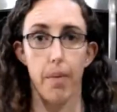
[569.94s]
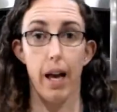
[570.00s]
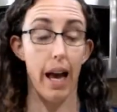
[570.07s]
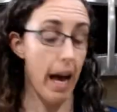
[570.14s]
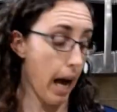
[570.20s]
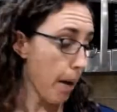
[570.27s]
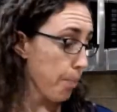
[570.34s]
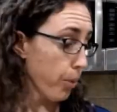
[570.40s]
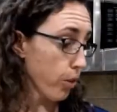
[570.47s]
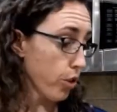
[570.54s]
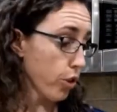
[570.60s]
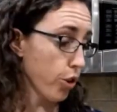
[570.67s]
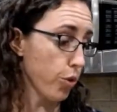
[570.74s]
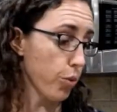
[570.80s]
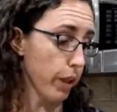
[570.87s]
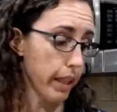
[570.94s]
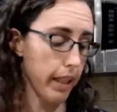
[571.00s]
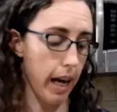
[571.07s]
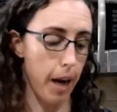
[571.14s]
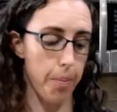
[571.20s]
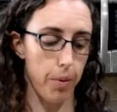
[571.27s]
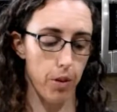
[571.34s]
Apples, green
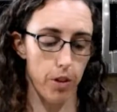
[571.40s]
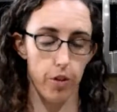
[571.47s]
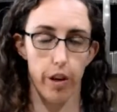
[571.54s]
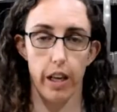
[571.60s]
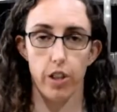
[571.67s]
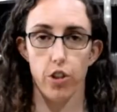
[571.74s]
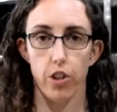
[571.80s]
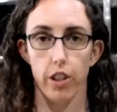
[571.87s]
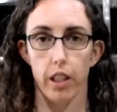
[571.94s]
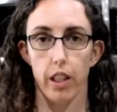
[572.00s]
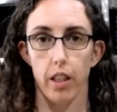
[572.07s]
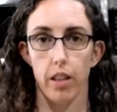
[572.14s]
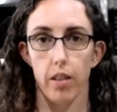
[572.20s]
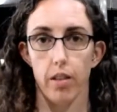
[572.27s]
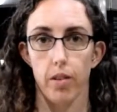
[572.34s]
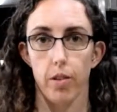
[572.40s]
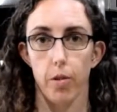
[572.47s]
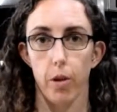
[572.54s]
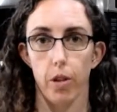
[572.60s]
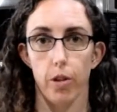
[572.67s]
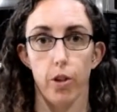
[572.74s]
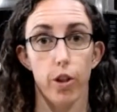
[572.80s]
apples are actually
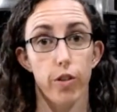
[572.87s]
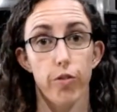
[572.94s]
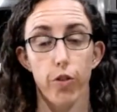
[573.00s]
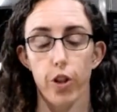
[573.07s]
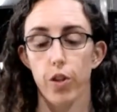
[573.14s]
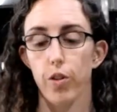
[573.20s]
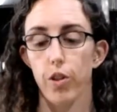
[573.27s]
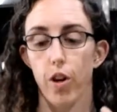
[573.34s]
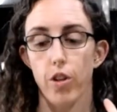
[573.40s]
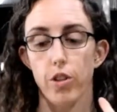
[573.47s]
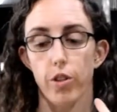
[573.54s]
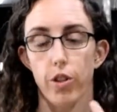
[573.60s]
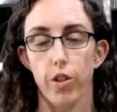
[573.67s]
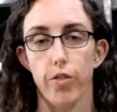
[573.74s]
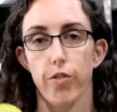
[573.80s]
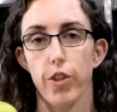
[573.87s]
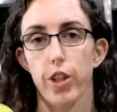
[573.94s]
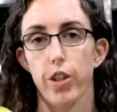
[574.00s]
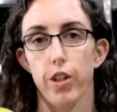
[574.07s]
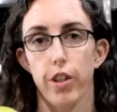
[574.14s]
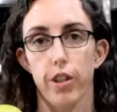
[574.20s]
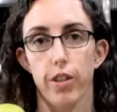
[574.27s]
good for you. They're also good for
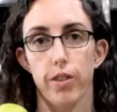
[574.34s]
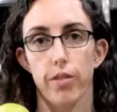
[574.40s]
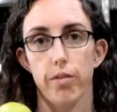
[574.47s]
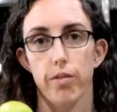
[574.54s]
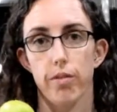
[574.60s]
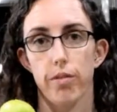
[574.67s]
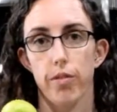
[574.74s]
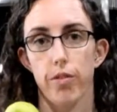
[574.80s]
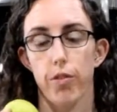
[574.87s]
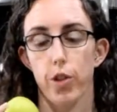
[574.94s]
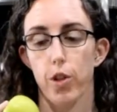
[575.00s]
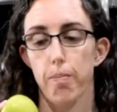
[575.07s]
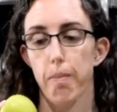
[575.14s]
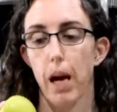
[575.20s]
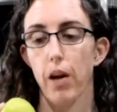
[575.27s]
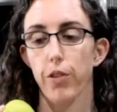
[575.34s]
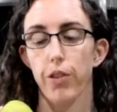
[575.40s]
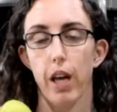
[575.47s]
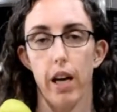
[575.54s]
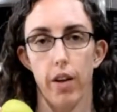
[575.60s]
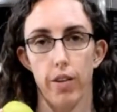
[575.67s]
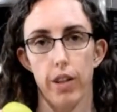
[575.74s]
your mouth
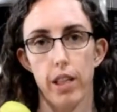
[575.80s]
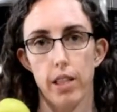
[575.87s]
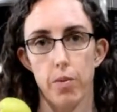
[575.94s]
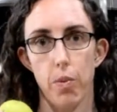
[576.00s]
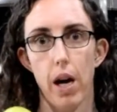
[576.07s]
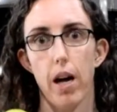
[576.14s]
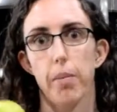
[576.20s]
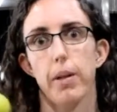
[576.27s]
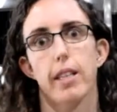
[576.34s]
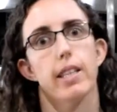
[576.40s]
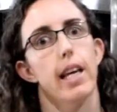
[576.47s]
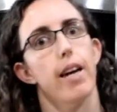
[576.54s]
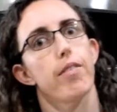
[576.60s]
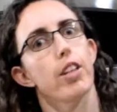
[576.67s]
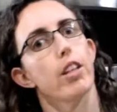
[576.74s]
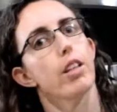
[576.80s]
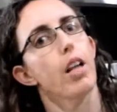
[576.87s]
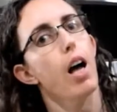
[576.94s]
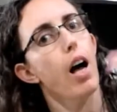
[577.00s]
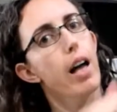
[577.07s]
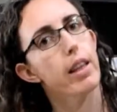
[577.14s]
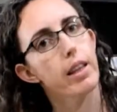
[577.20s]
health as well, because they have a
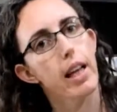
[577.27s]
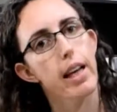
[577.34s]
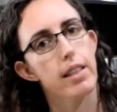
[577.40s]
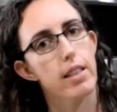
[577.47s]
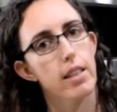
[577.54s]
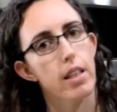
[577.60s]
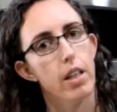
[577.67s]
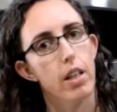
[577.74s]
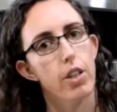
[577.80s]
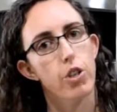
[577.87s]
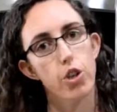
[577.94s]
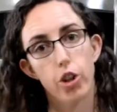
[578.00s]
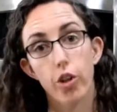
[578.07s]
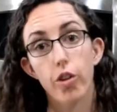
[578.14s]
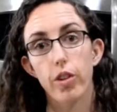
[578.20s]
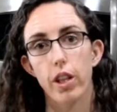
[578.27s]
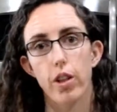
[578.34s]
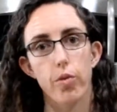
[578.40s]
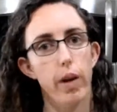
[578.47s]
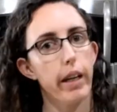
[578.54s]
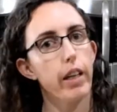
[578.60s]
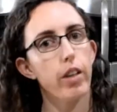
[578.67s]
lot less sugar than the
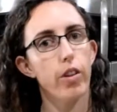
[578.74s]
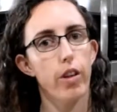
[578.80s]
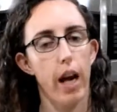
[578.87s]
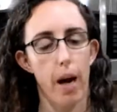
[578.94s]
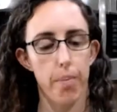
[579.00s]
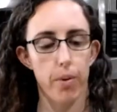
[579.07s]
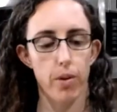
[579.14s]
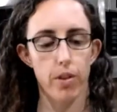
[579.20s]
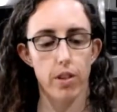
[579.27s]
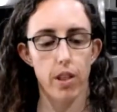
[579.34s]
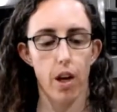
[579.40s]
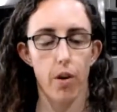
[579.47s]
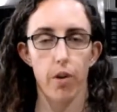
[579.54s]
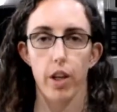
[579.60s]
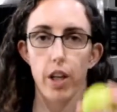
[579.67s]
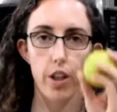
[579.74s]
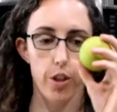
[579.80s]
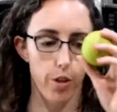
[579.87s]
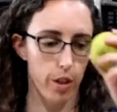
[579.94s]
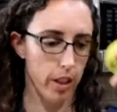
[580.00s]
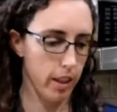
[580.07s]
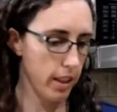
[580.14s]
regular apples. So you
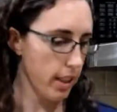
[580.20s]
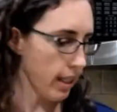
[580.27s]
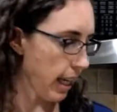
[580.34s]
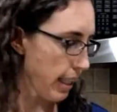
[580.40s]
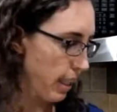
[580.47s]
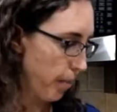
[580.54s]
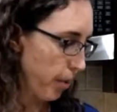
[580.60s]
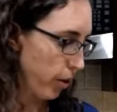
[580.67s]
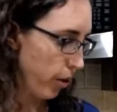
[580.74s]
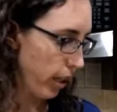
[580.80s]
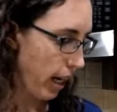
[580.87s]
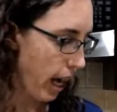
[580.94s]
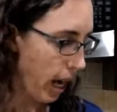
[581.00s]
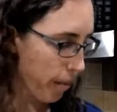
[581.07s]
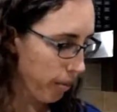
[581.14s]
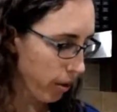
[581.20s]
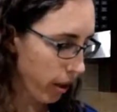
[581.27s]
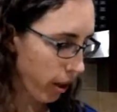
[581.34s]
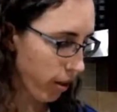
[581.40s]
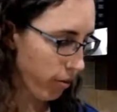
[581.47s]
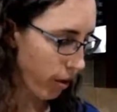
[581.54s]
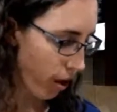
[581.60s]
could slice up a green apple
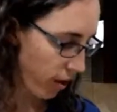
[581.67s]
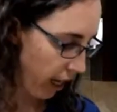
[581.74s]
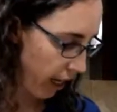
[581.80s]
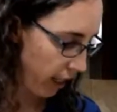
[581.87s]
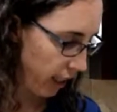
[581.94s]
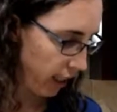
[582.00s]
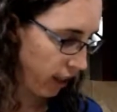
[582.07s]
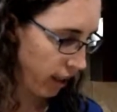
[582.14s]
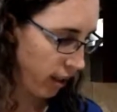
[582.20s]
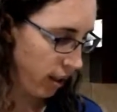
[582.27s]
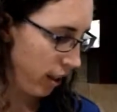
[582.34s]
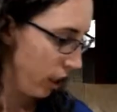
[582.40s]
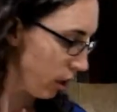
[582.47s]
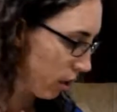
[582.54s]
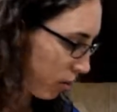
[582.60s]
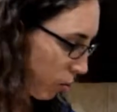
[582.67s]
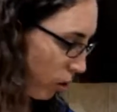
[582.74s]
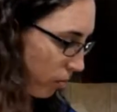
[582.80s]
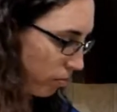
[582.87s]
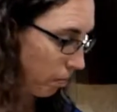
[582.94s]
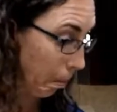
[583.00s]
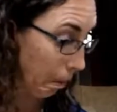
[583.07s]
and throw that in.
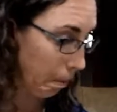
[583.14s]
Whoop.